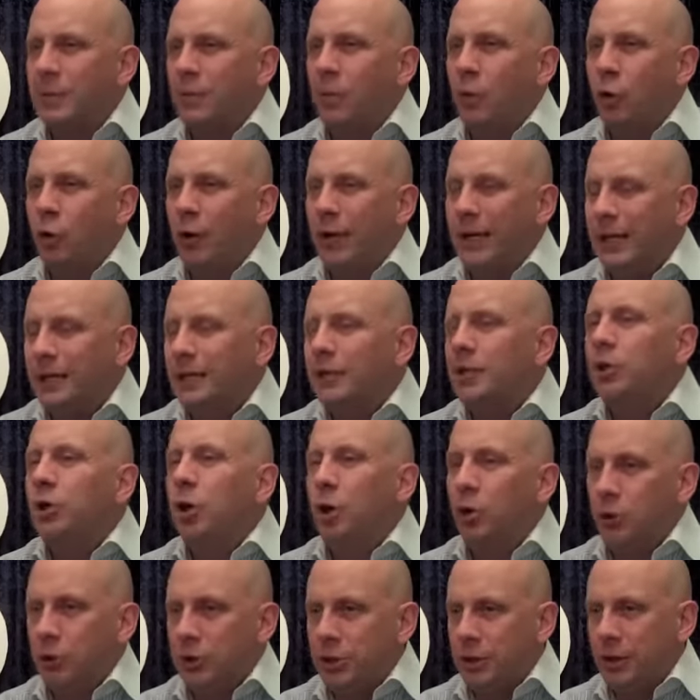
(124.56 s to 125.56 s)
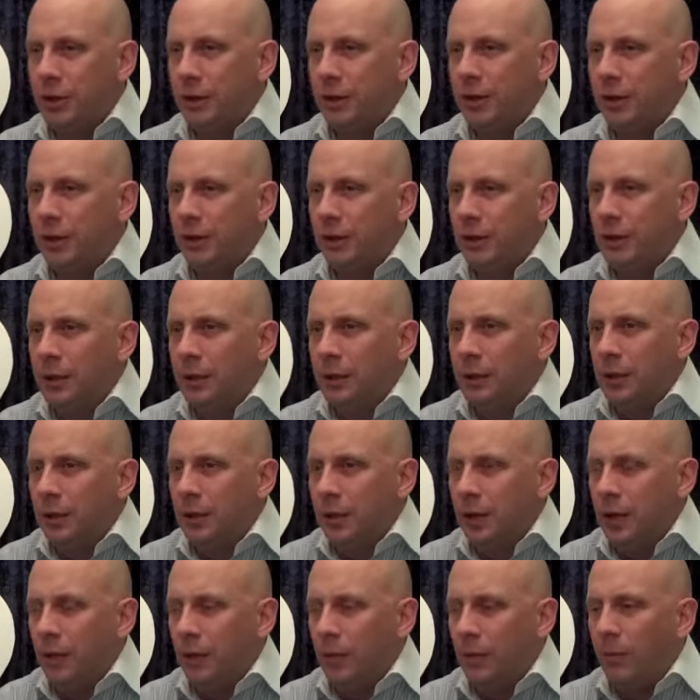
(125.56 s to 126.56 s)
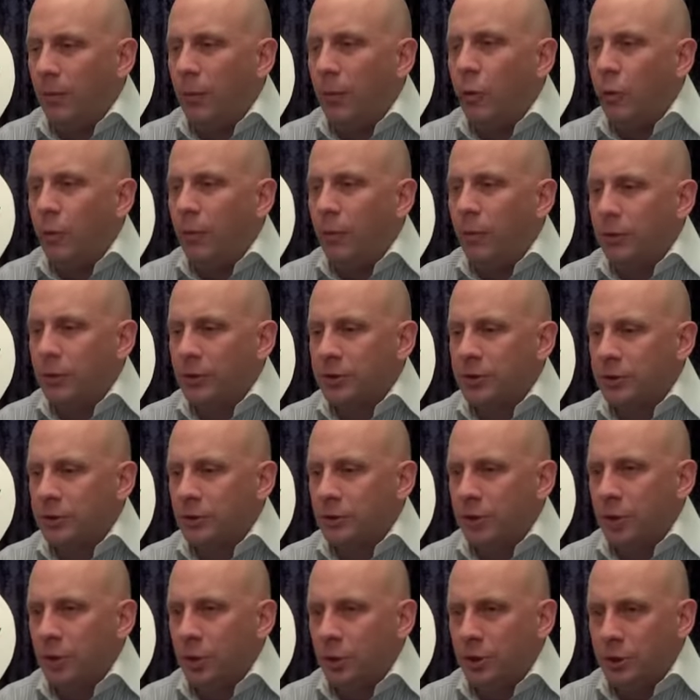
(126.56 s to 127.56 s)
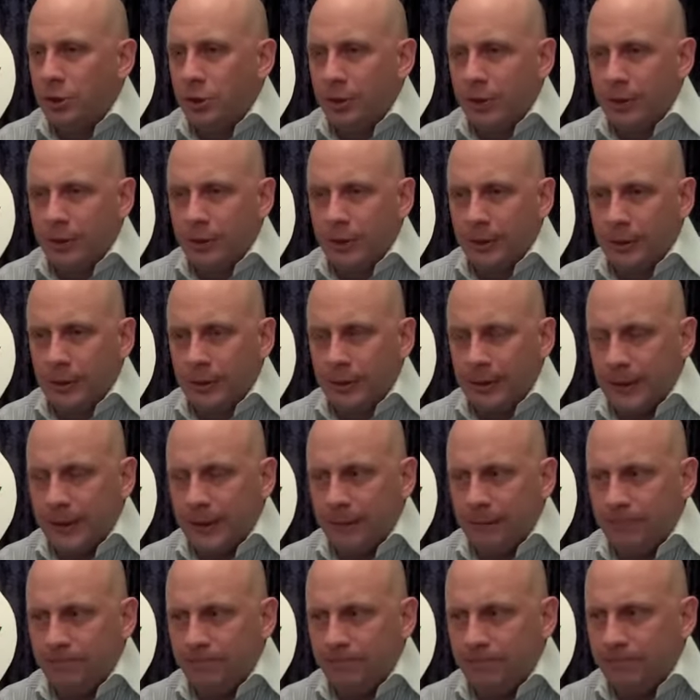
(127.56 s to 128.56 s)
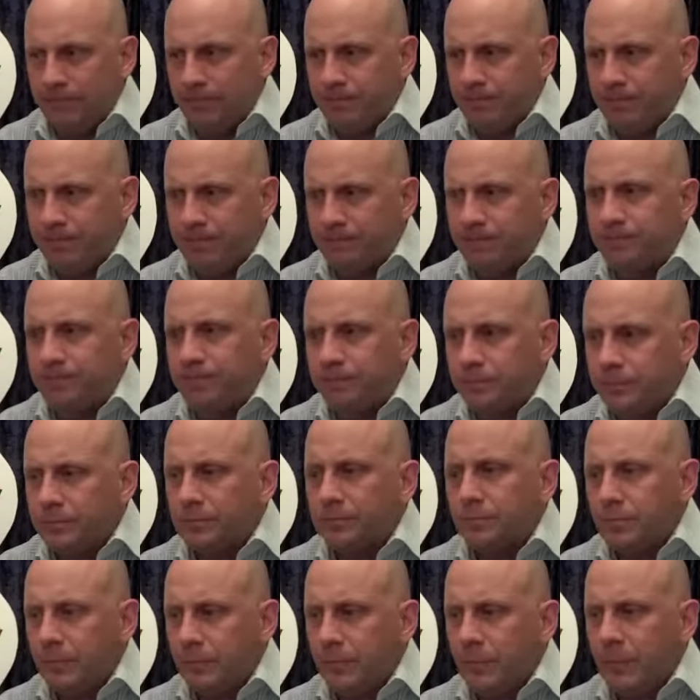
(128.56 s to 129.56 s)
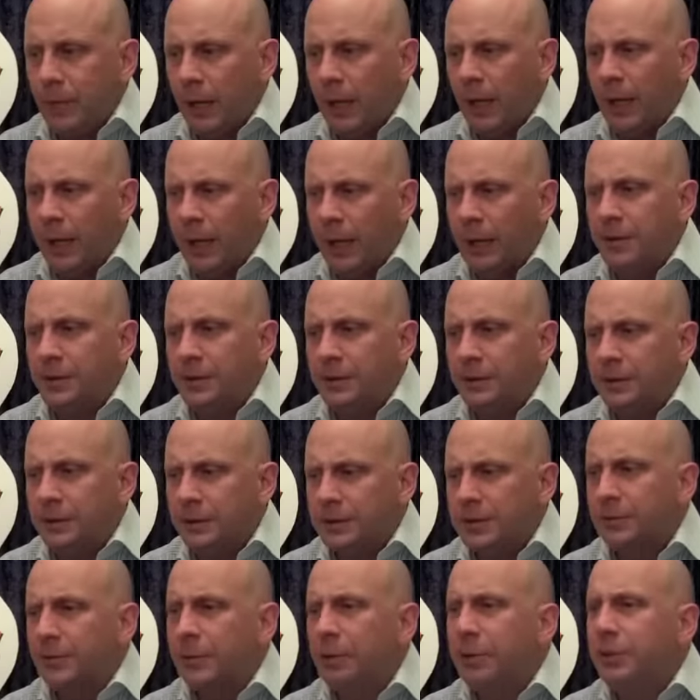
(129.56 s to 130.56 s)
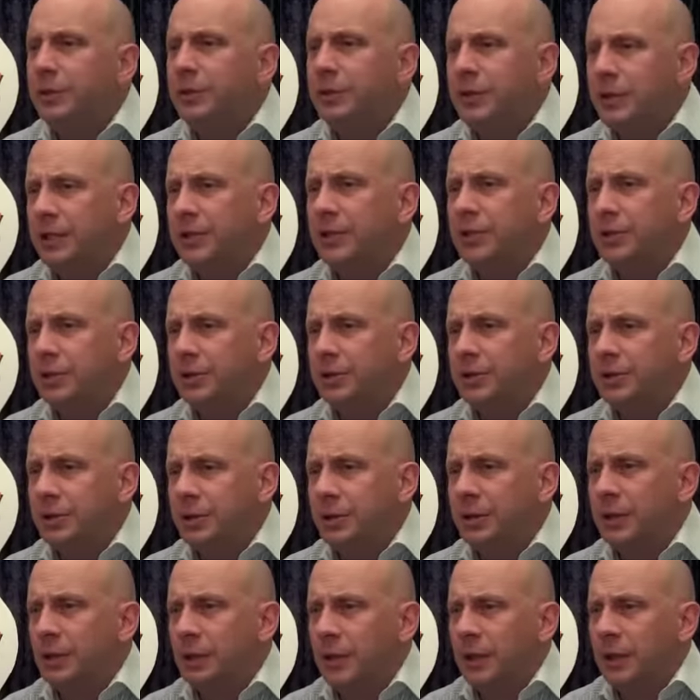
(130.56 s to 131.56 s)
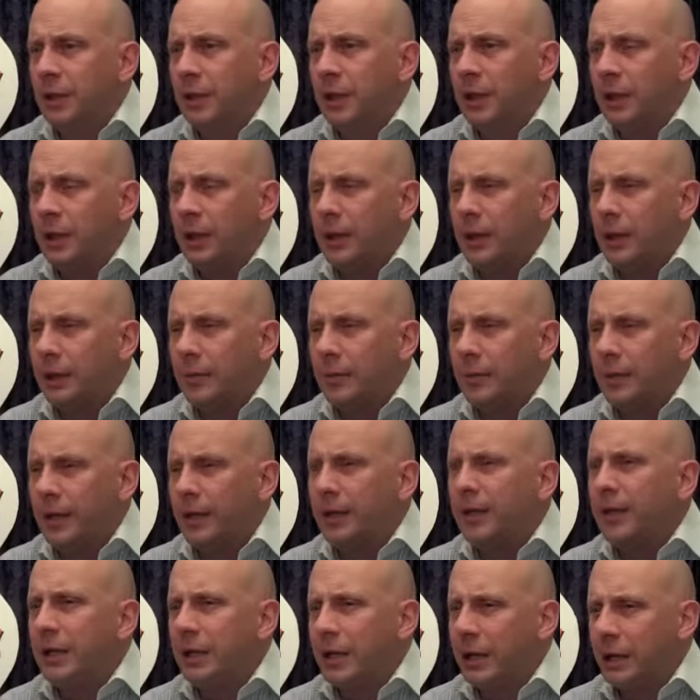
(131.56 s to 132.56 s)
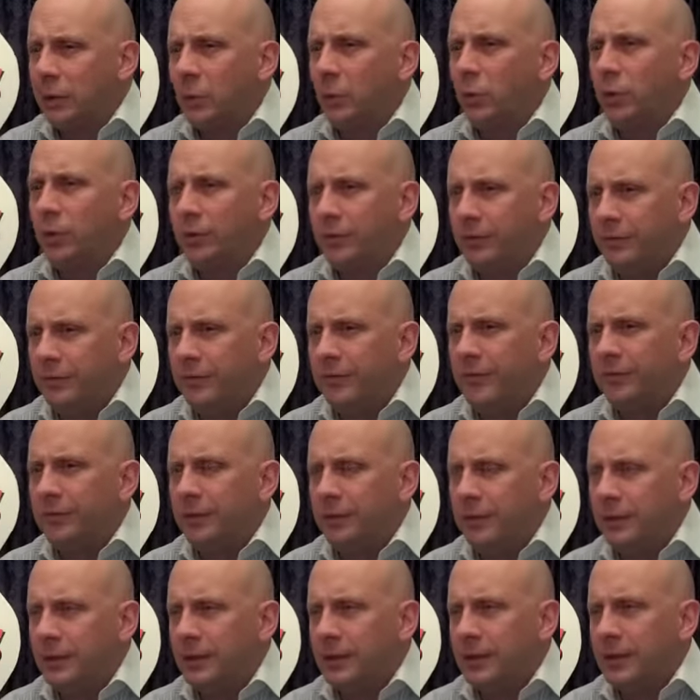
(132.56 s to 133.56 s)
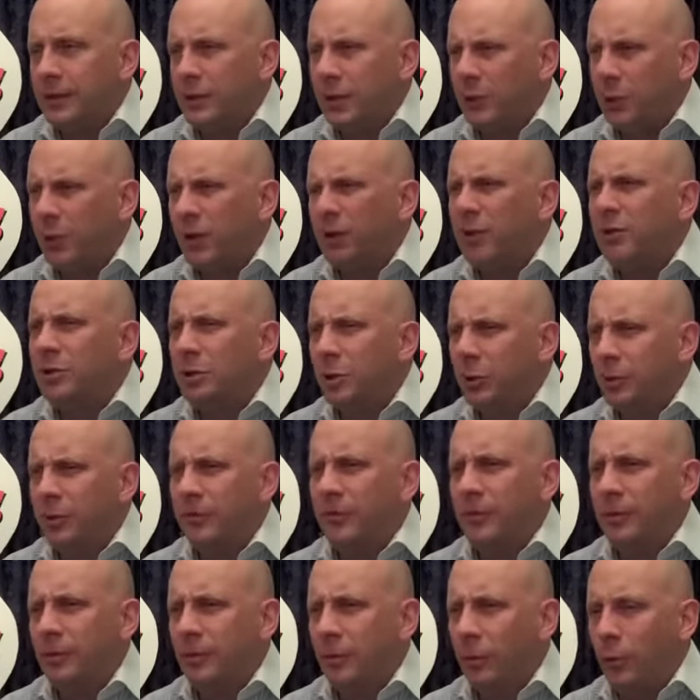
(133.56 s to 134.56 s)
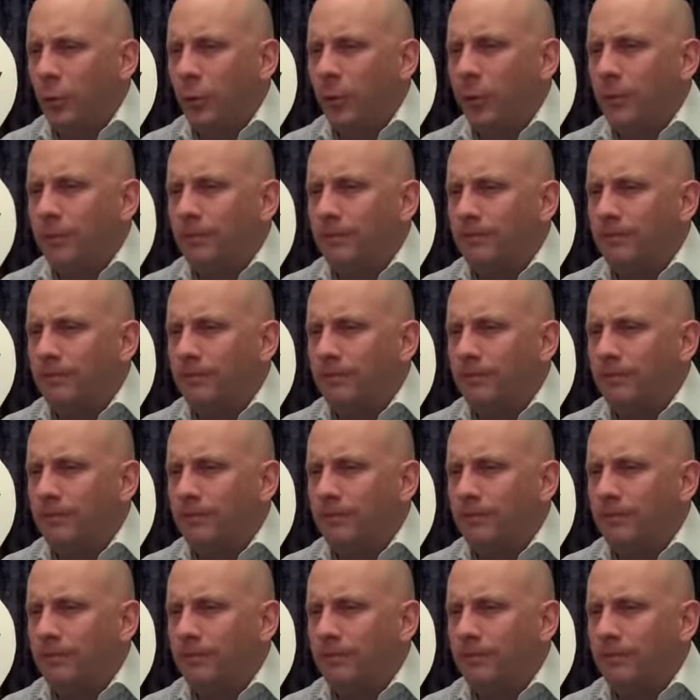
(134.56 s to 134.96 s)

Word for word: more in coaching, more personal coaching. I had some good teachers, but I think I would have dove in more.